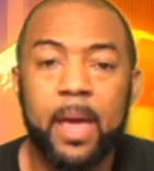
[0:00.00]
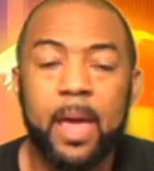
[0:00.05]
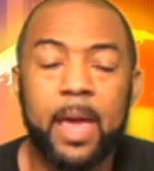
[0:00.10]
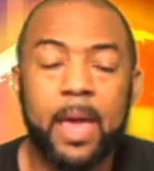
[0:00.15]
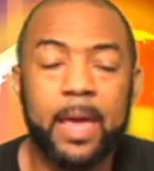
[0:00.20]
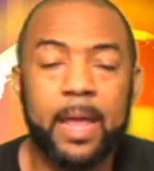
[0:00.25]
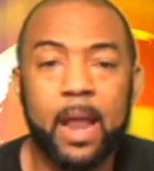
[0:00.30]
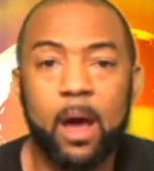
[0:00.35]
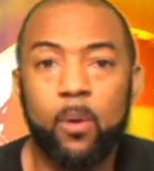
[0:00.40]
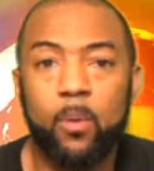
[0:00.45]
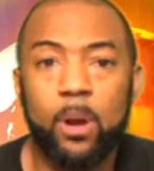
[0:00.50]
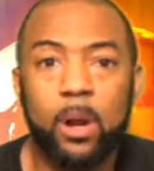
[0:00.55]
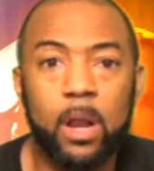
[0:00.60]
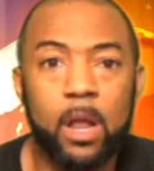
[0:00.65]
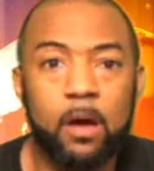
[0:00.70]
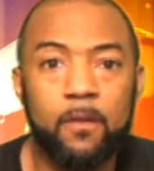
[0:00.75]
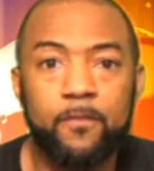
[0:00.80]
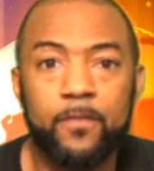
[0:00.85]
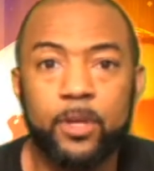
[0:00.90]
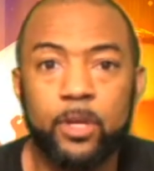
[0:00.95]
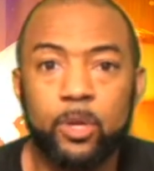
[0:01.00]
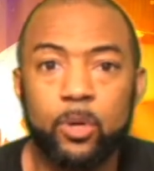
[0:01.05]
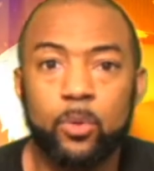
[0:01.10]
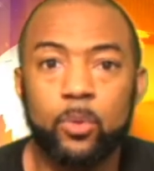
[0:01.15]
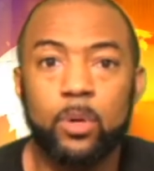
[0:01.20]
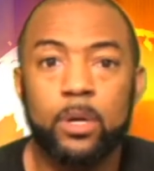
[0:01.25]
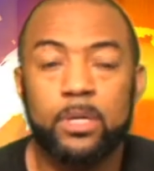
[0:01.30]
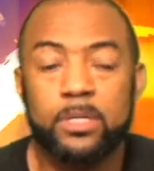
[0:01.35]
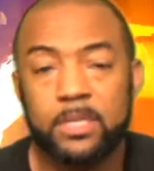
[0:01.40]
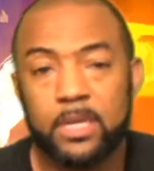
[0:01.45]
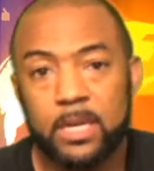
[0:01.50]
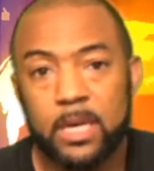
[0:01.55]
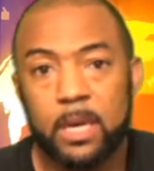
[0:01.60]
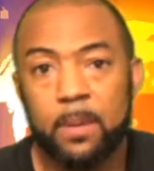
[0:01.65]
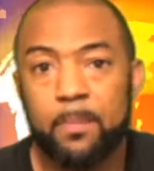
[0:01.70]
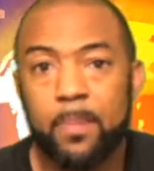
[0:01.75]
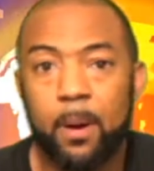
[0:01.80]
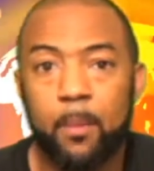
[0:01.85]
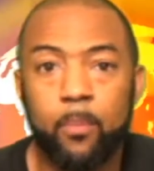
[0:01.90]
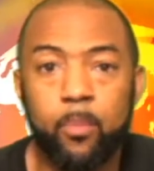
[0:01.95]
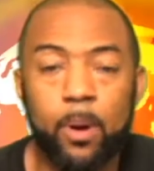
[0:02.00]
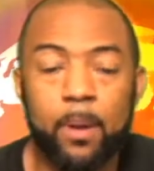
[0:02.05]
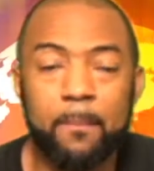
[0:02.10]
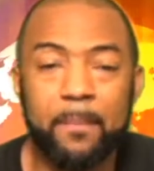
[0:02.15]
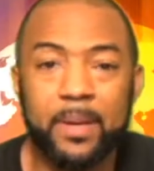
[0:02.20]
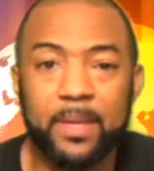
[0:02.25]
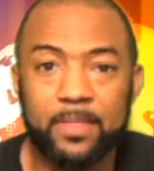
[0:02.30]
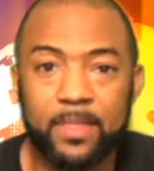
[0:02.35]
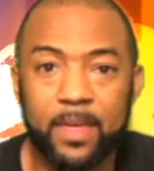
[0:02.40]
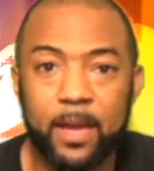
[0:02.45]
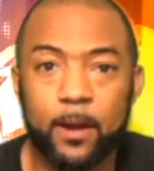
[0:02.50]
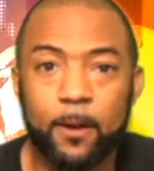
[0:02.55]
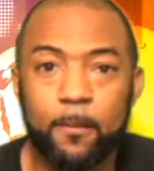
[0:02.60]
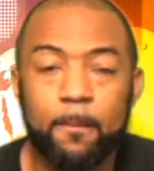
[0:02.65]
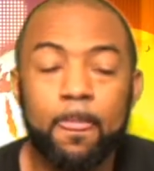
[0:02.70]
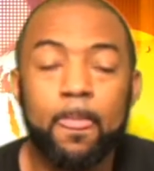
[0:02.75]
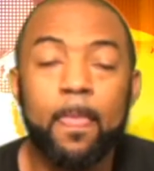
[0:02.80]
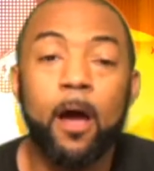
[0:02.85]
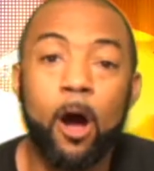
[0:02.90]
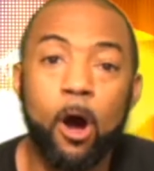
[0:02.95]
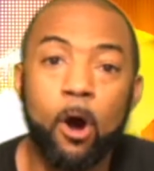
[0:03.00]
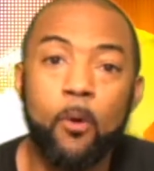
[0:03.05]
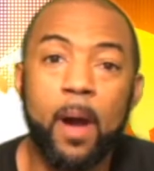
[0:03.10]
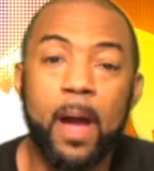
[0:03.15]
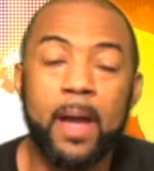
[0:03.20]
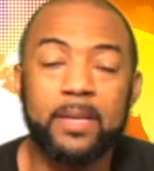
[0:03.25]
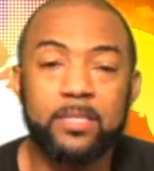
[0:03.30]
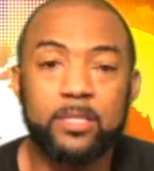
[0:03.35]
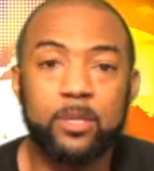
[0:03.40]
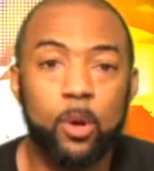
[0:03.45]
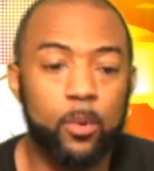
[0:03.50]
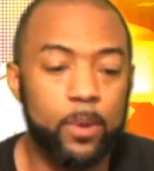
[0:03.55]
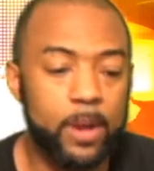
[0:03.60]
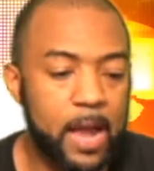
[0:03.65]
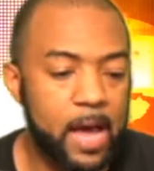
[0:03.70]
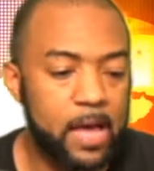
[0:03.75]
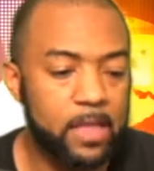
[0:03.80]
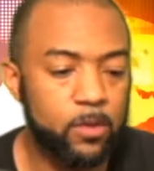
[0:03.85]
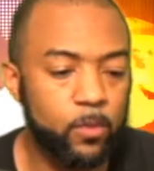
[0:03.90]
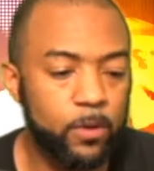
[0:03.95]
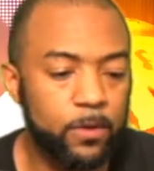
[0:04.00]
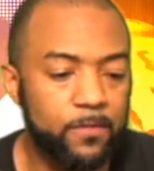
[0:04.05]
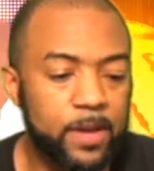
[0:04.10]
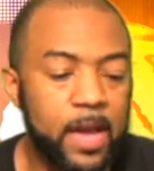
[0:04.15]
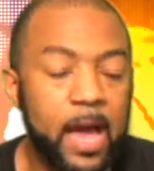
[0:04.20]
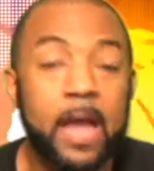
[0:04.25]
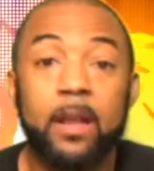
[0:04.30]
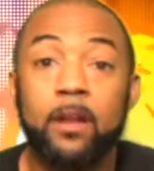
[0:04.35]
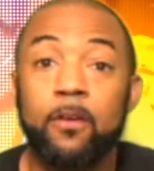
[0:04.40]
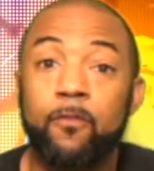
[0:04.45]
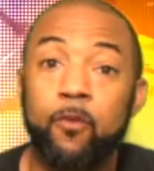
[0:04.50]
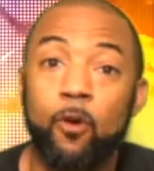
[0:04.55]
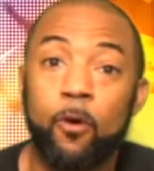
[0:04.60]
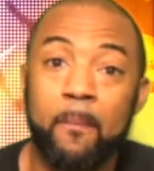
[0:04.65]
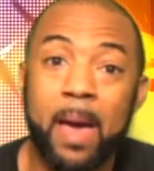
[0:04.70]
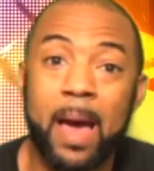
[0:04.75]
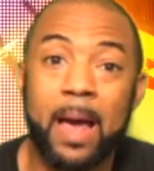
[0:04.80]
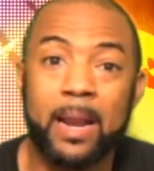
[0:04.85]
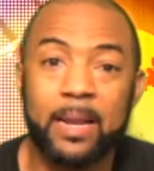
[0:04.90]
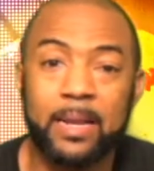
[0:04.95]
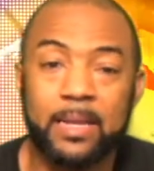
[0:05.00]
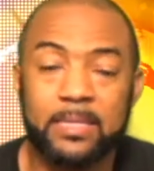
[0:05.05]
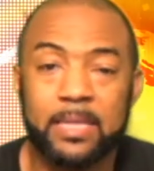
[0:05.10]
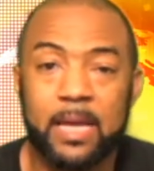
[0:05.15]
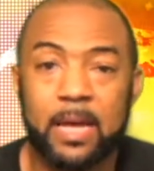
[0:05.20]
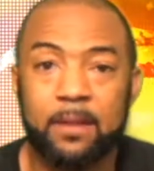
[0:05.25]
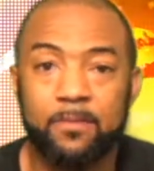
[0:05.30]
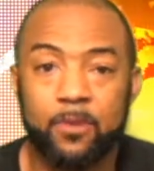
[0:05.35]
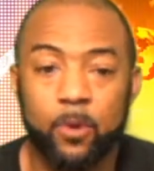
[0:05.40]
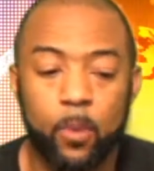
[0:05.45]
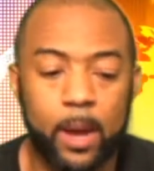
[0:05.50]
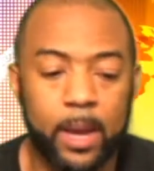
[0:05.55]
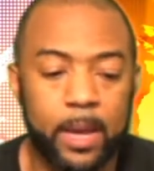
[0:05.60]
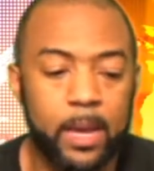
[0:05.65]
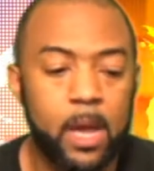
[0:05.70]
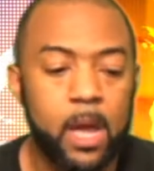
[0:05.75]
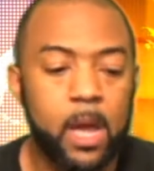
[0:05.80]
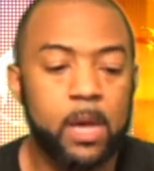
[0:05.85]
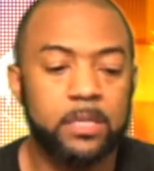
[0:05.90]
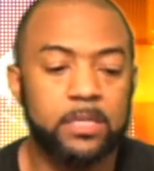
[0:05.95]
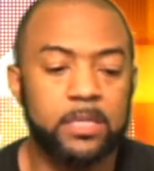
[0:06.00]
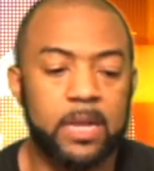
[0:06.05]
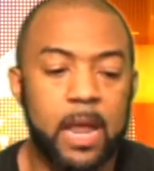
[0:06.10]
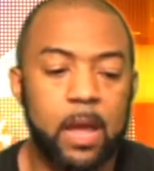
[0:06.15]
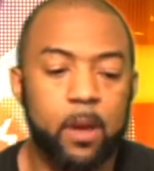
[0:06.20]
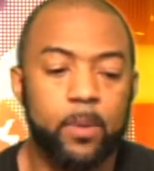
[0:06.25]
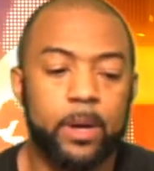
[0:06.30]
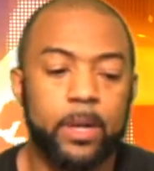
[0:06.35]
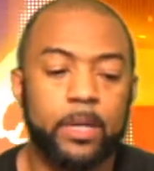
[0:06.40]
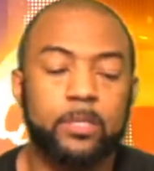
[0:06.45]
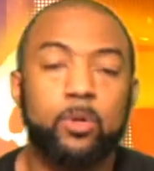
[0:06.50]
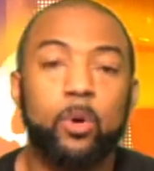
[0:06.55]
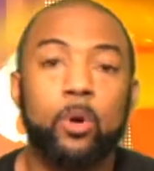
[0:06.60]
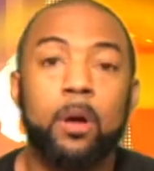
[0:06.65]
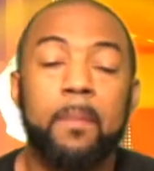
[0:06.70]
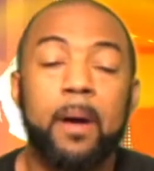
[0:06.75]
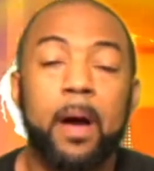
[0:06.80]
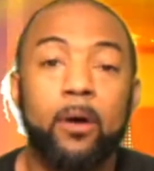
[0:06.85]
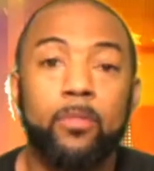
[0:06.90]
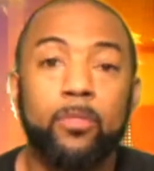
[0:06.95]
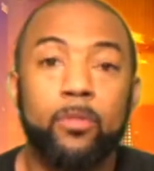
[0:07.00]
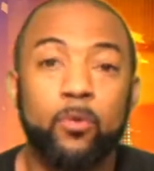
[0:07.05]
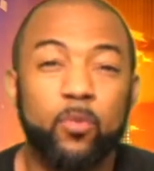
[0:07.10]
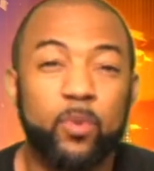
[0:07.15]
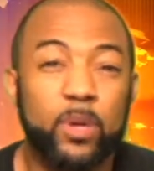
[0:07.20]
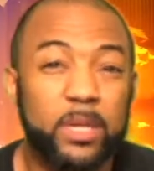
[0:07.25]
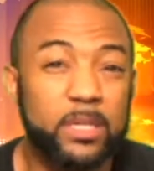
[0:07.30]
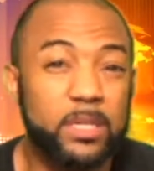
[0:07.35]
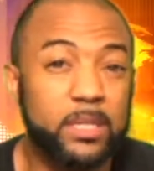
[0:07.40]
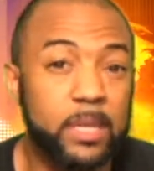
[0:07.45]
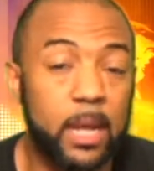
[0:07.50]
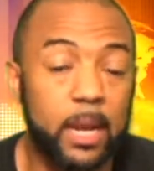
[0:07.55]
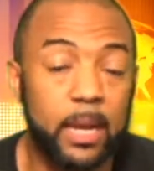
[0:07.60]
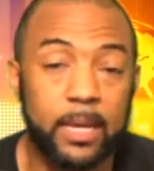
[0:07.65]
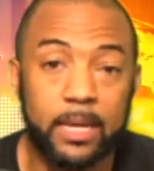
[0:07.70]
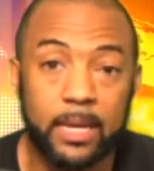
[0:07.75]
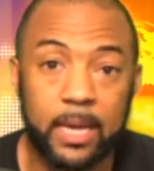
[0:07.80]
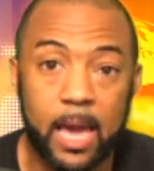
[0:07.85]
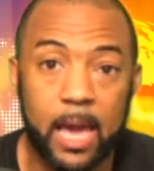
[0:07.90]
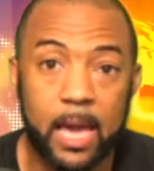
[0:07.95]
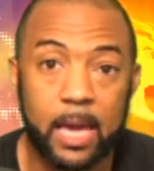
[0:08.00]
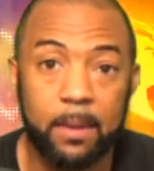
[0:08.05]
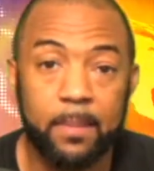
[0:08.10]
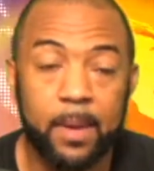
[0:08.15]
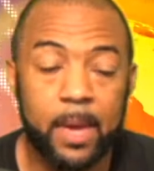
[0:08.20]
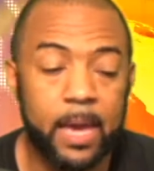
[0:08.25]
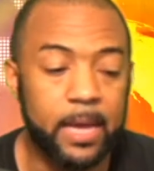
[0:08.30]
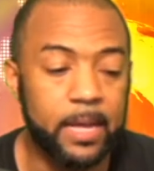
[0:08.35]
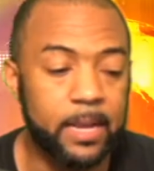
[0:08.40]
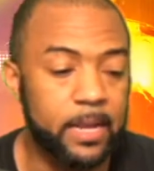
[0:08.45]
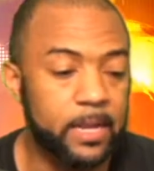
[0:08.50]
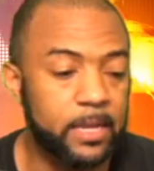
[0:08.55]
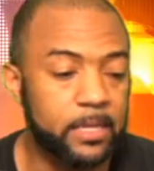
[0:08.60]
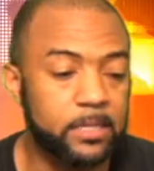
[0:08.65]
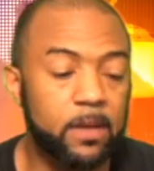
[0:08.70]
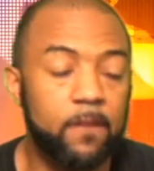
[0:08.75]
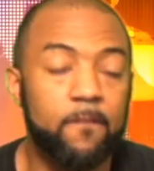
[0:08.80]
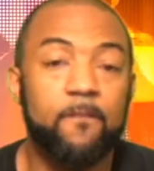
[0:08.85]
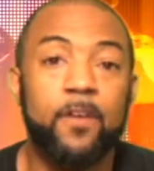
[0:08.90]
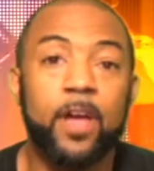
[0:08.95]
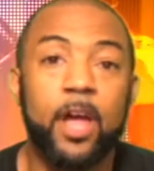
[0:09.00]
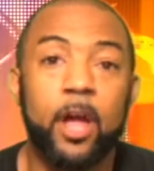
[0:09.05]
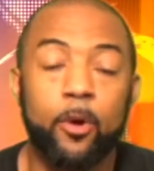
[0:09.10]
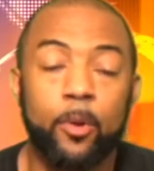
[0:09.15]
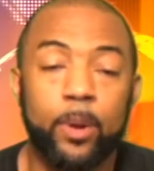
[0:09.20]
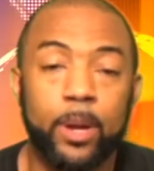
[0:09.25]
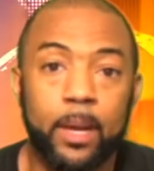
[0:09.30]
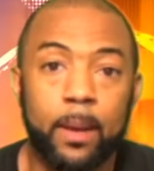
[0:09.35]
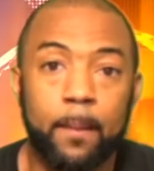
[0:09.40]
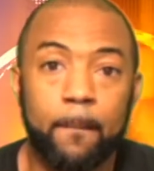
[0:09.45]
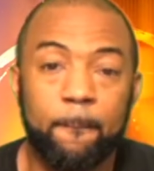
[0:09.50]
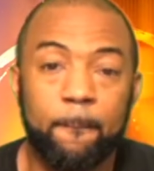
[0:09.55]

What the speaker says: And I would love for you to keep up with me there. All right, so now that we've gotten the formalities out of the way, today we're going to talk about the reselling game. And it is a very